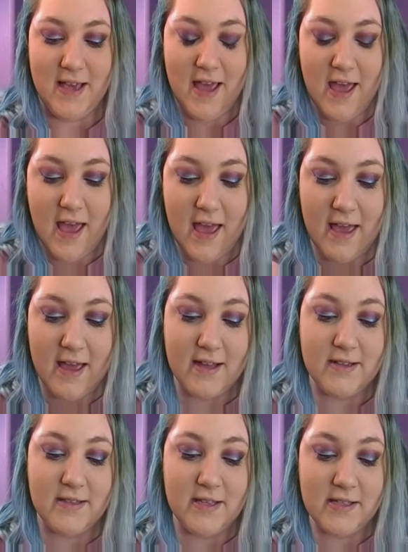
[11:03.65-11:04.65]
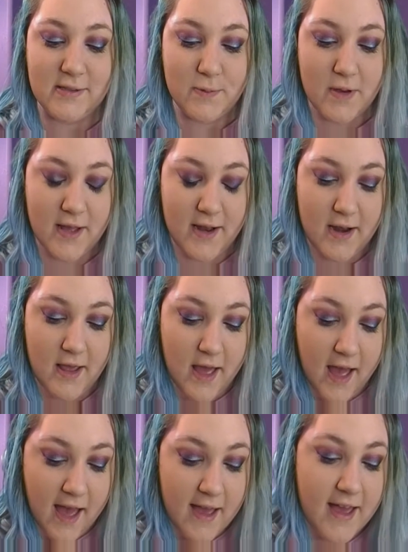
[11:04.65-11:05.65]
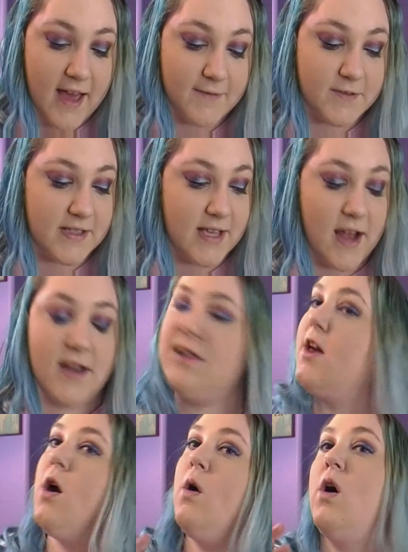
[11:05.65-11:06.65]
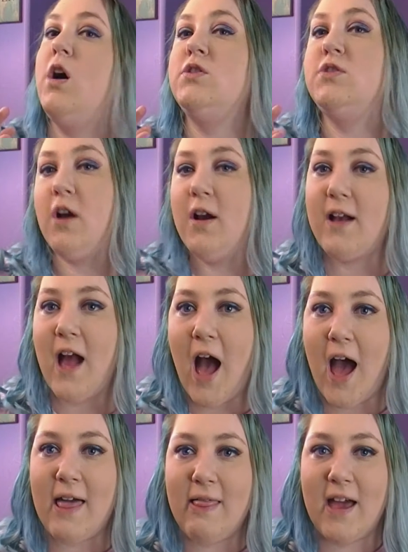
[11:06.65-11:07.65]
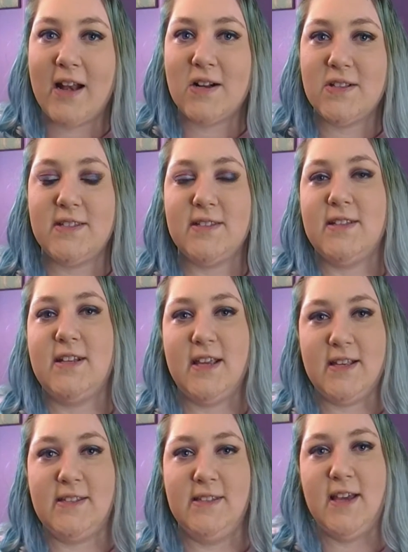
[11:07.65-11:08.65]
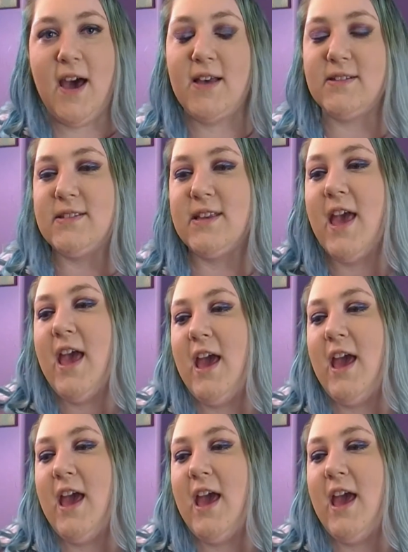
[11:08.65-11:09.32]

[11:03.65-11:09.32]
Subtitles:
And this one, I have decided to go a dark highlighter since it is dusk.